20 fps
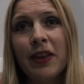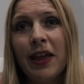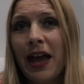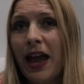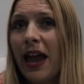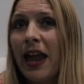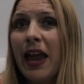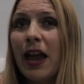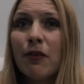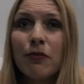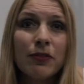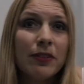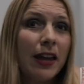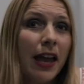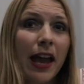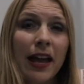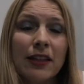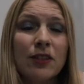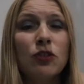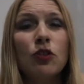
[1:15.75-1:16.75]
I haven't
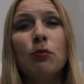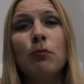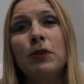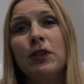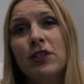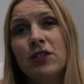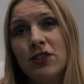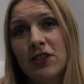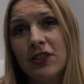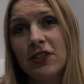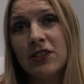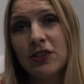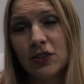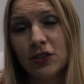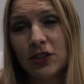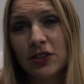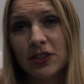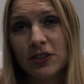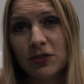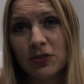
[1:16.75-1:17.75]
had so many
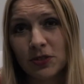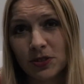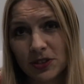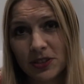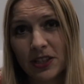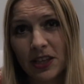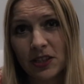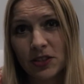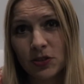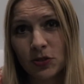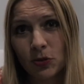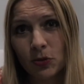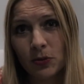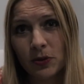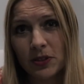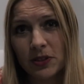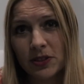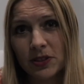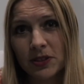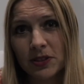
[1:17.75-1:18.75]
success
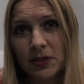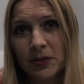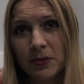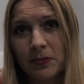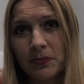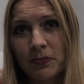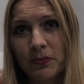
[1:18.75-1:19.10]
stories.